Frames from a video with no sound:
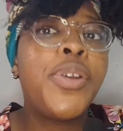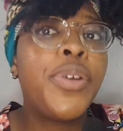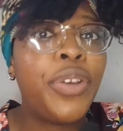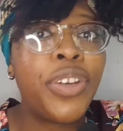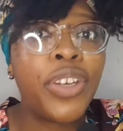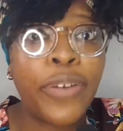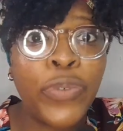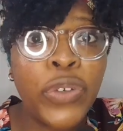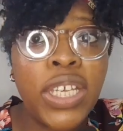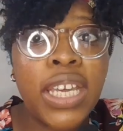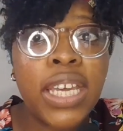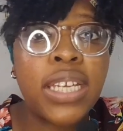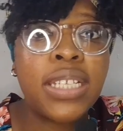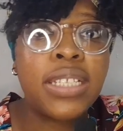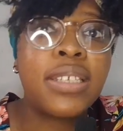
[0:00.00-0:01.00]
do you
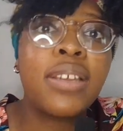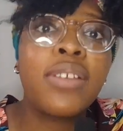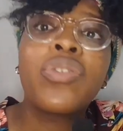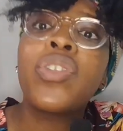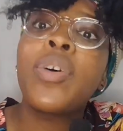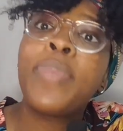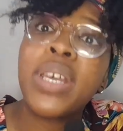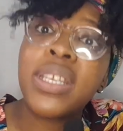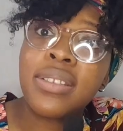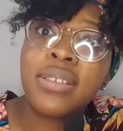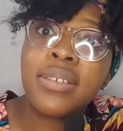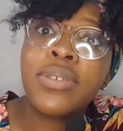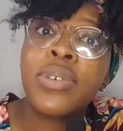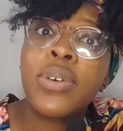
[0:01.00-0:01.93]
navigate the business,